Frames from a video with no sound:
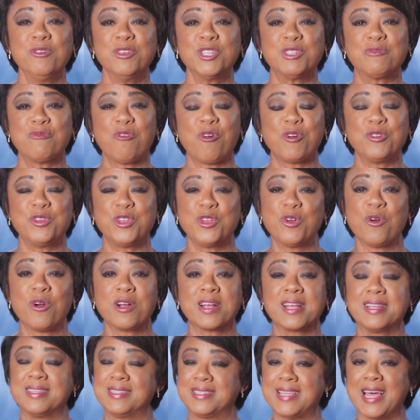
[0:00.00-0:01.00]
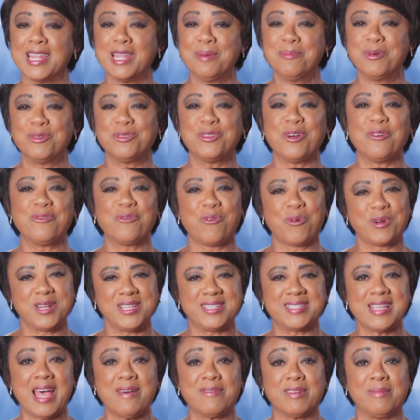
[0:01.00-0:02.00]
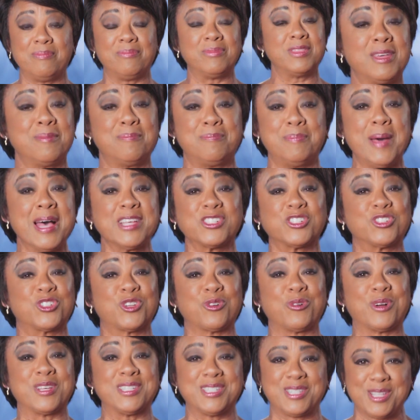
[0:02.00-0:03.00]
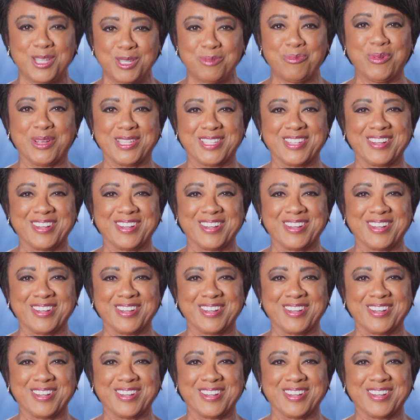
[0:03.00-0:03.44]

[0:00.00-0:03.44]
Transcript: News four New York and Telemundo forty-seven, the best choice